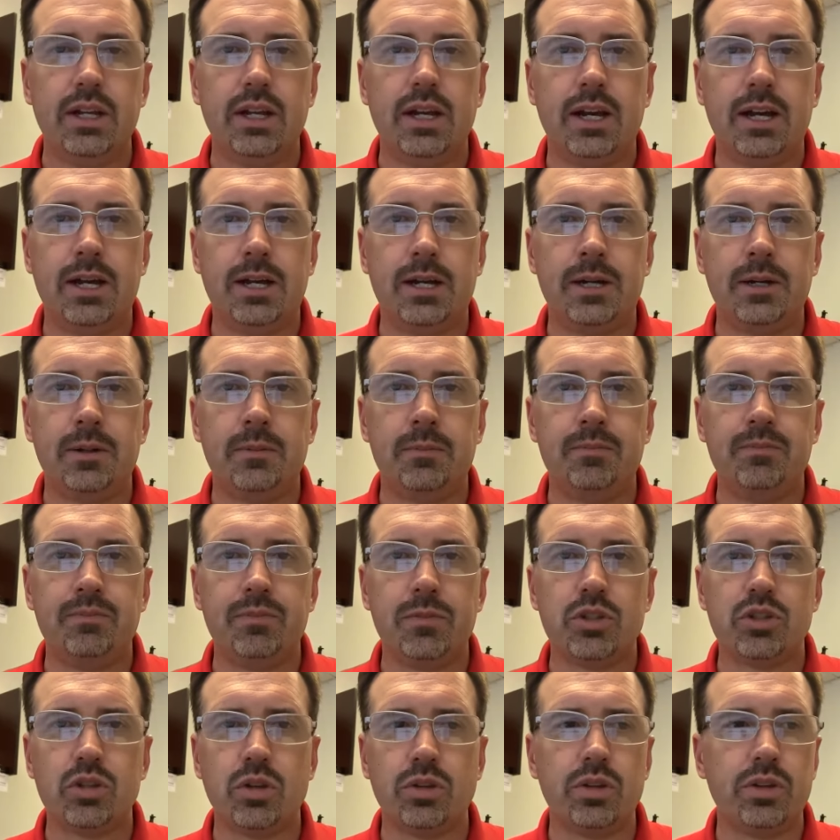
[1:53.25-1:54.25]

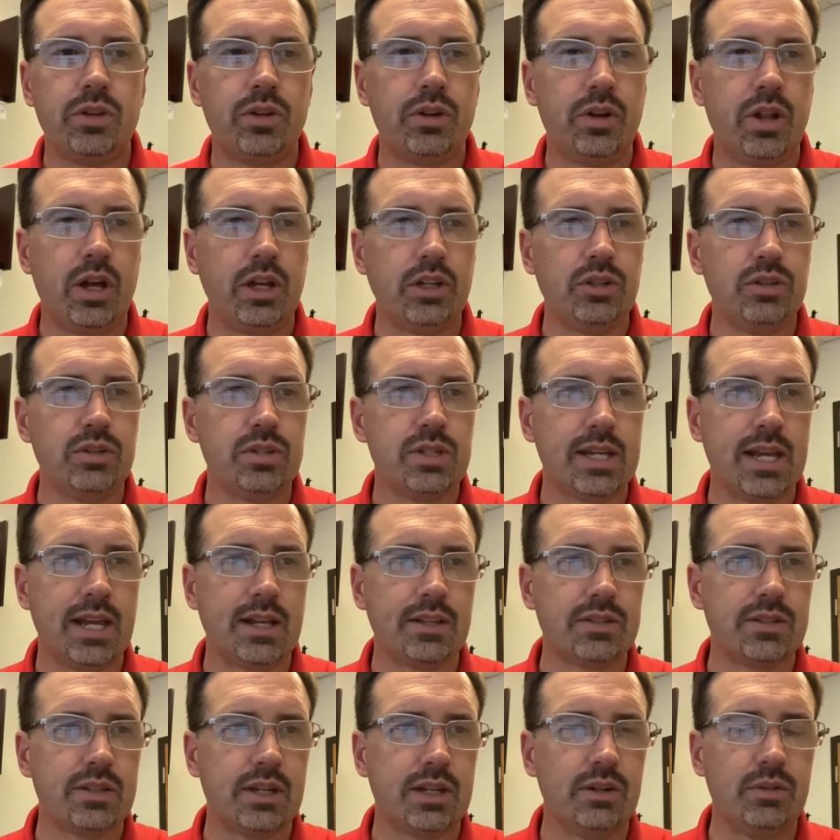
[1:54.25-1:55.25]
so that they're not using
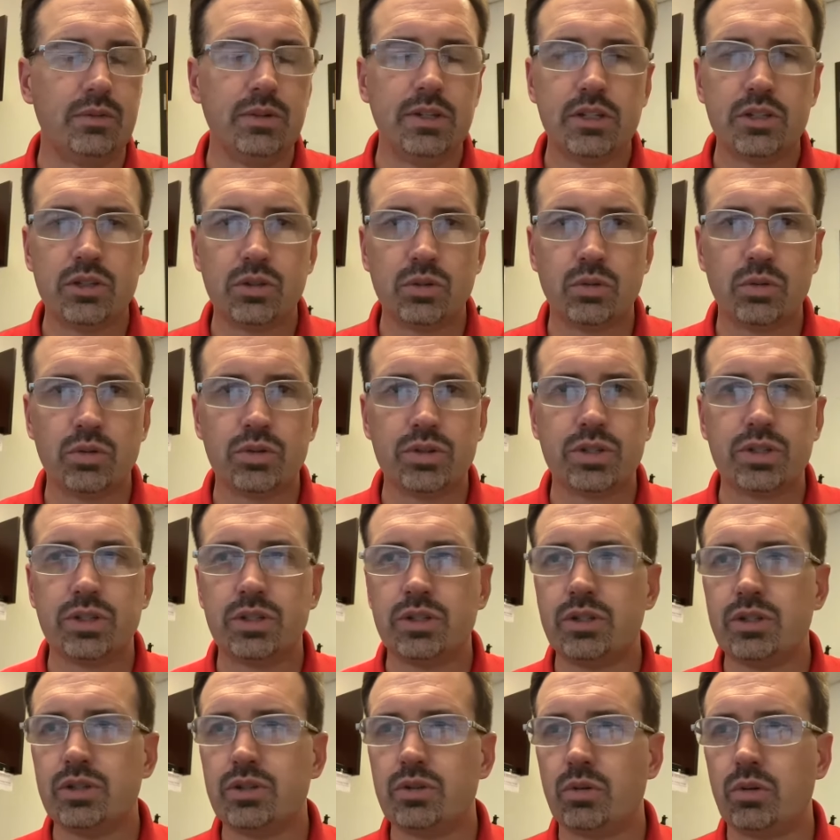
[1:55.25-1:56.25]
outside
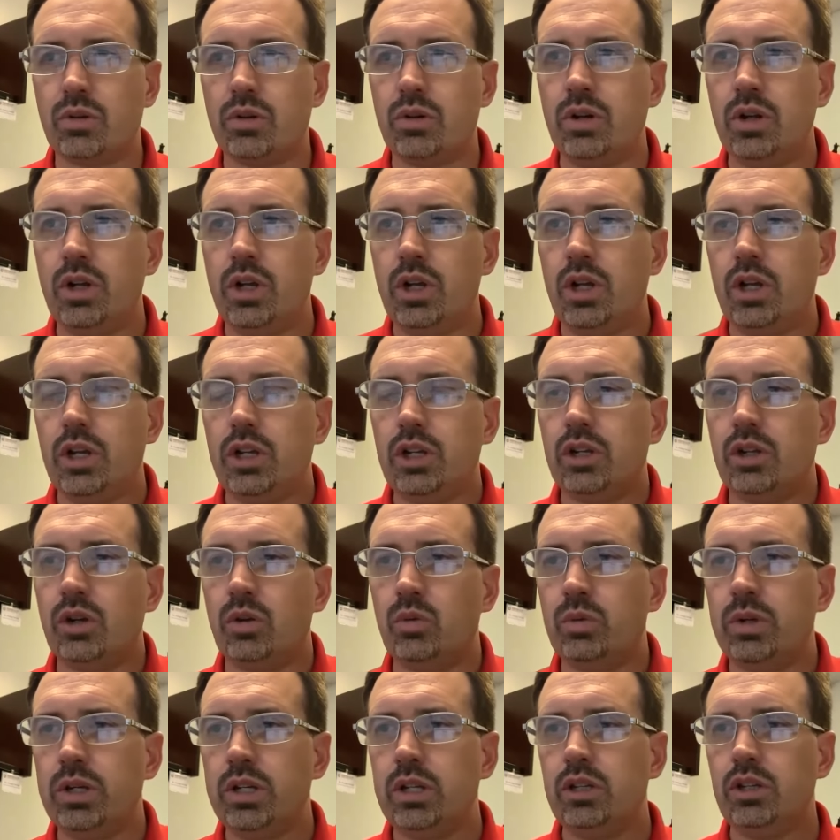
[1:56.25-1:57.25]
resources, or
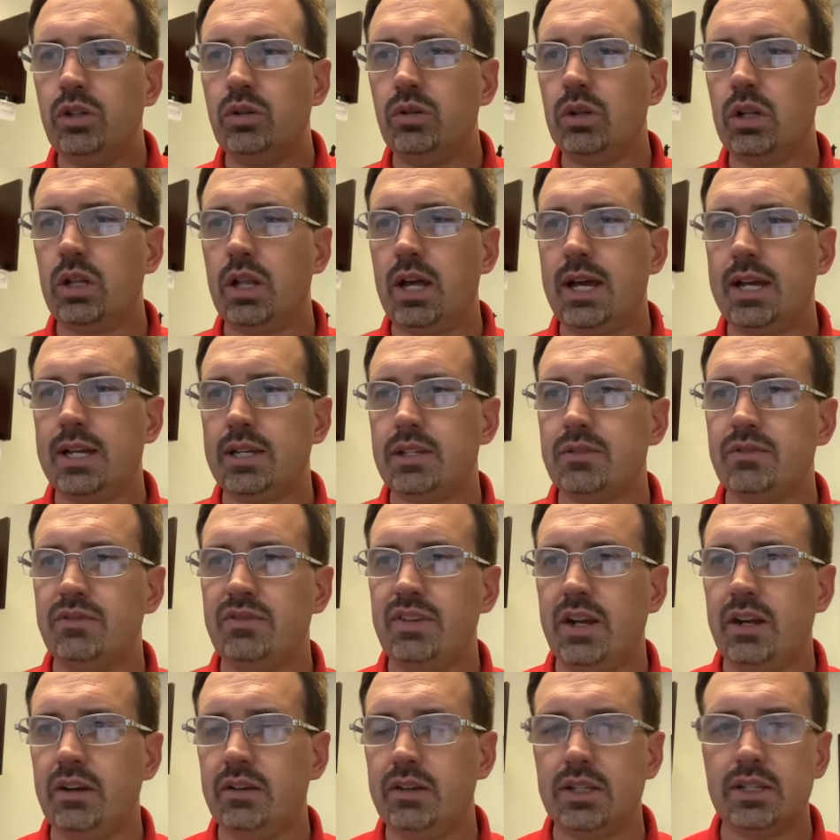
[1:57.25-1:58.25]
we utilize
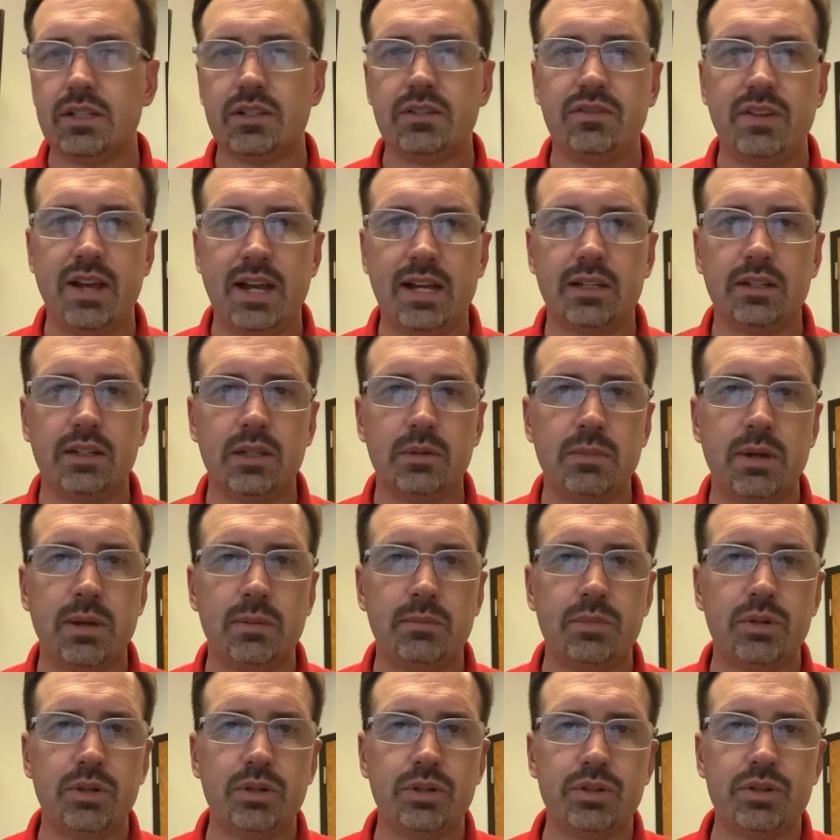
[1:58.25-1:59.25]
various faculty
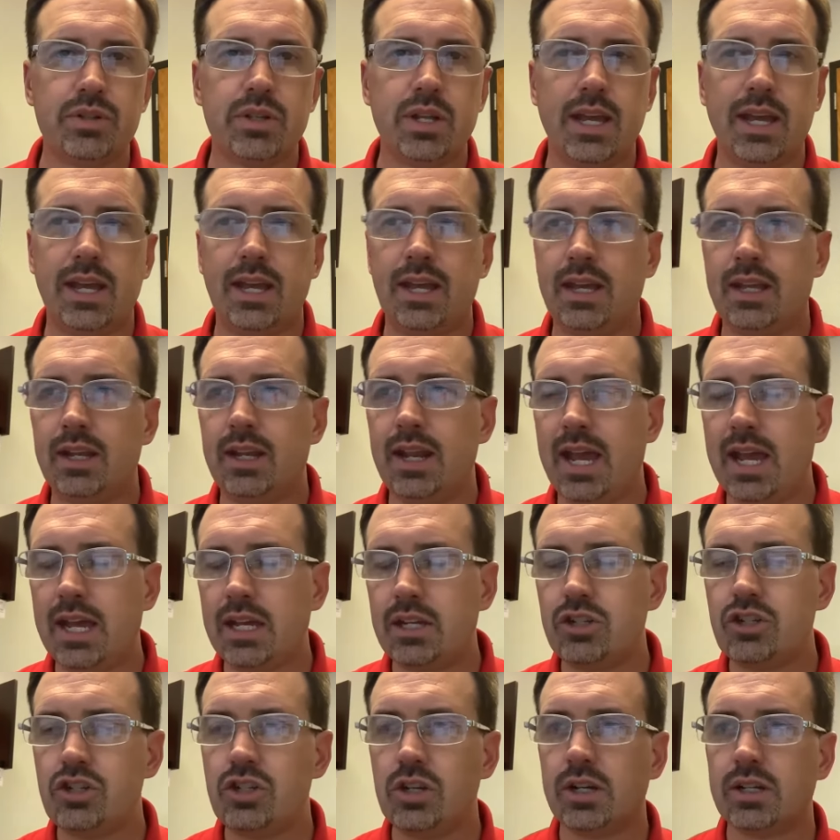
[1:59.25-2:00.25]
members and
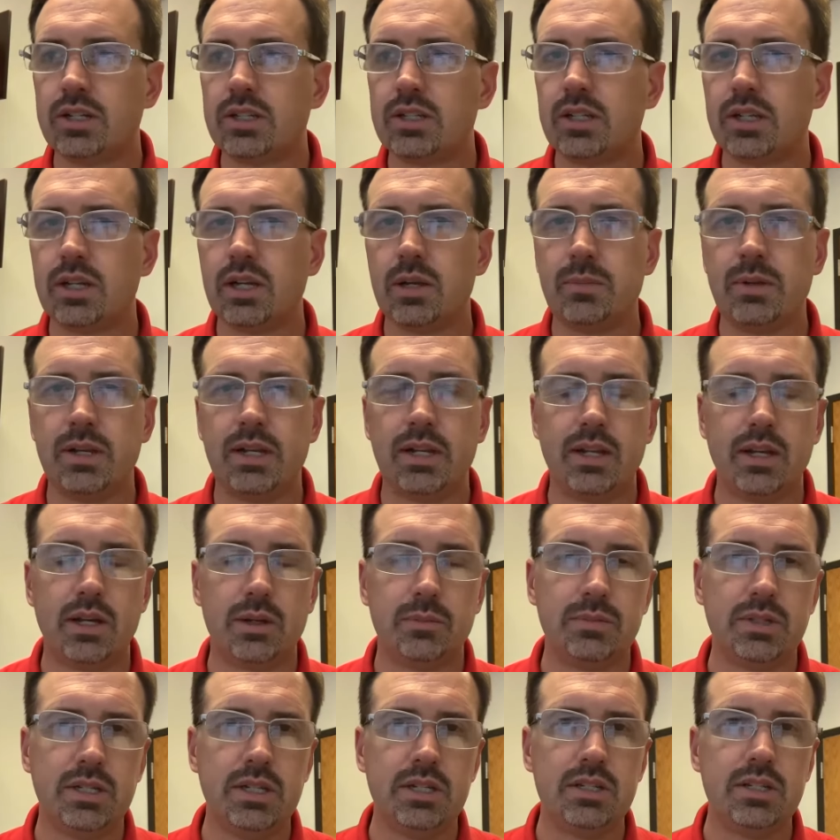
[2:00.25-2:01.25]
adjuncts to come in and
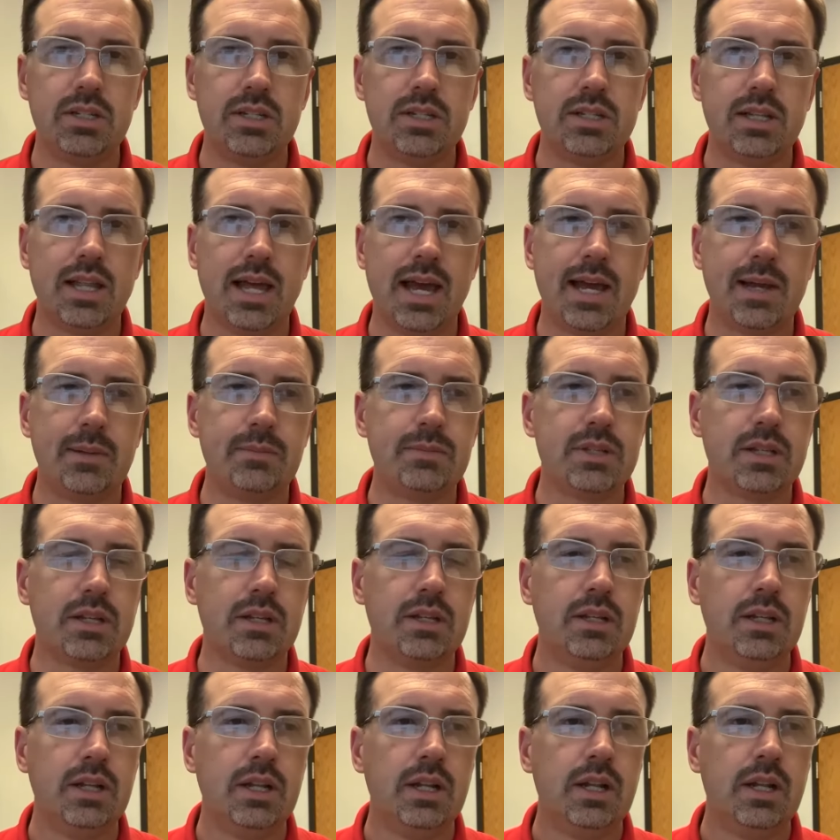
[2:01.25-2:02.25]
help teach these labs,
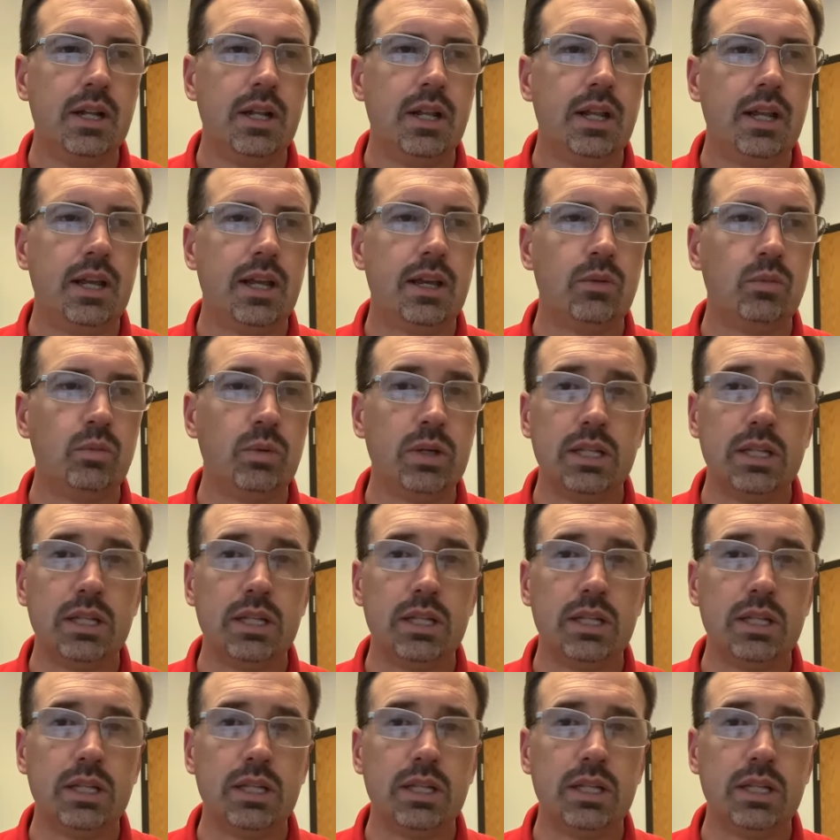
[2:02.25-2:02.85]
and we